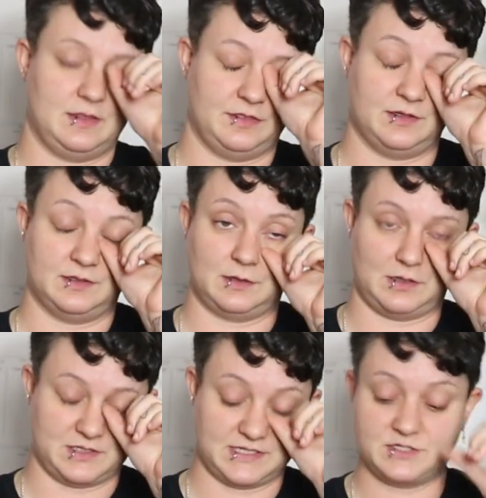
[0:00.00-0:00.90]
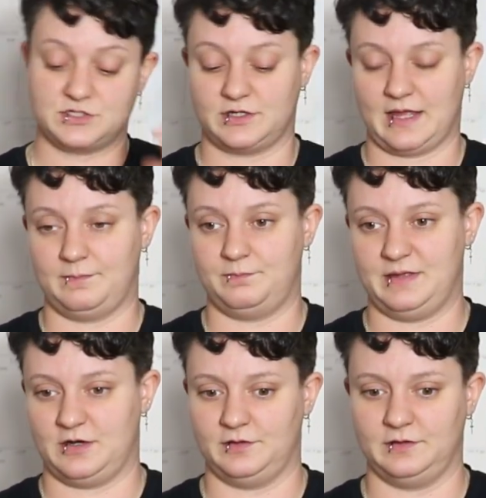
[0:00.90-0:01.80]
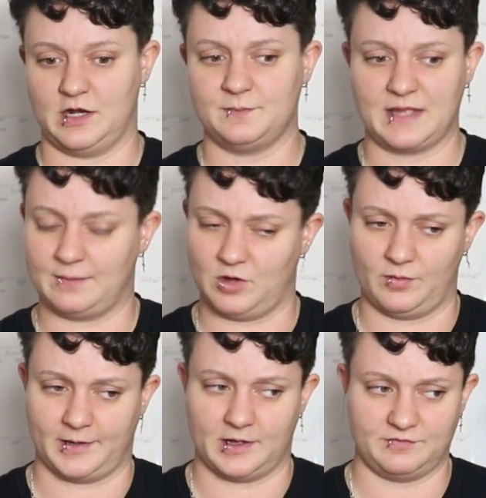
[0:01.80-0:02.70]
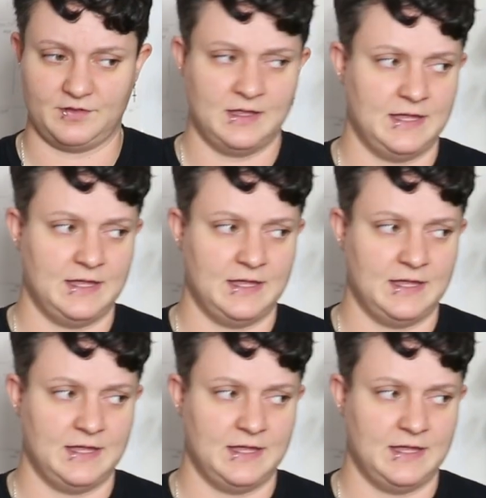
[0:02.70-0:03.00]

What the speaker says: the sensor kept, or the alarm kept going off.